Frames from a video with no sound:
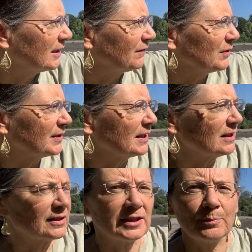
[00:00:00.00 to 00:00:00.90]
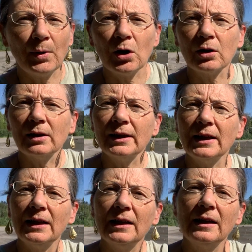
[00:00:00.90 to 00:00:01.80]
If you see the
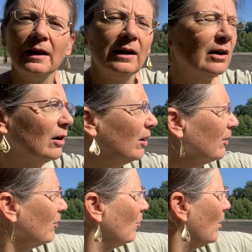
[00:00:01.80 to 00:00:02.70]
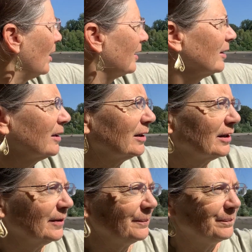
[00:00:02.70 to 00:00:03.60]
sparkly on the
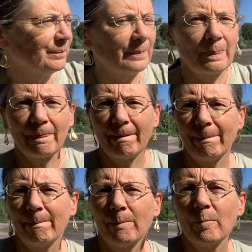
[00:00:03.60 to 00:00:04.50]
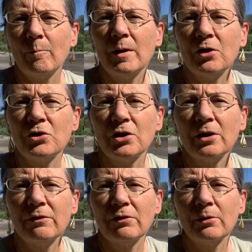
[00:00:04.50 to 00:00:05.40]
water, I'm going to turn
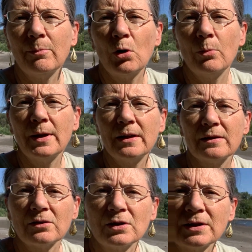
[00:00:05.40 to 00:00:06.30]
it for a moment so you